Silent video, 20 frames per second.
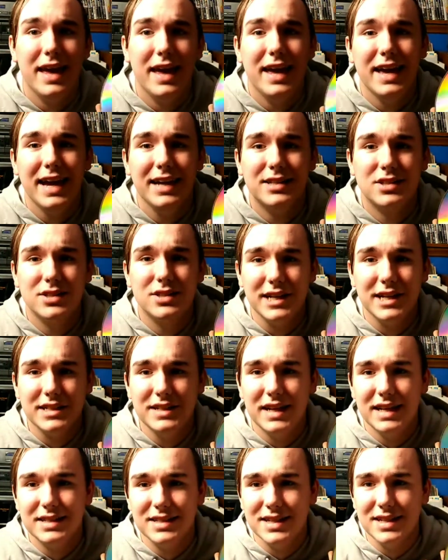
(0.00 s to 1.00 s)
it
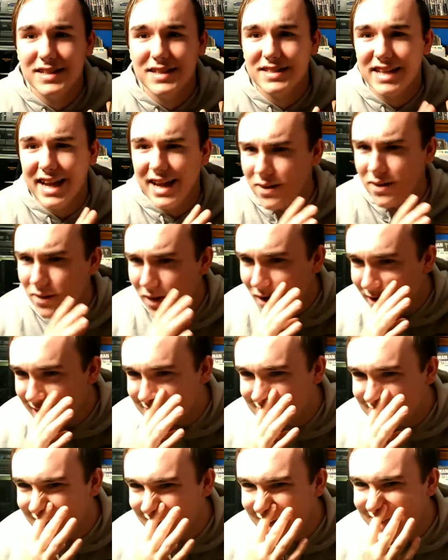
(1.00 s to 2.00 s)
says it's analog,
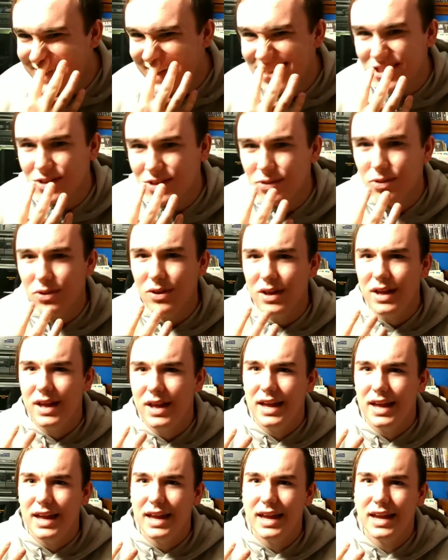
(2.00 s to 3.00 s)
it's not digital,
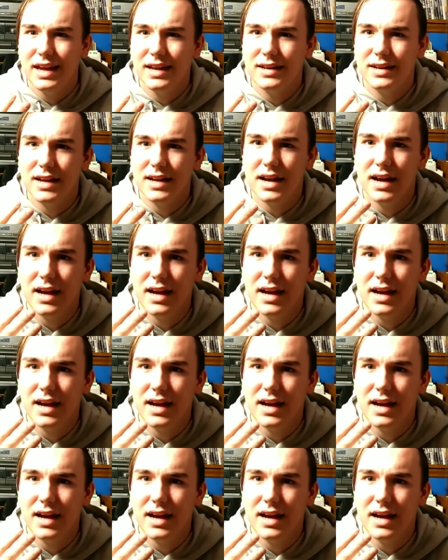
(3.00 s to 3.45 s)
and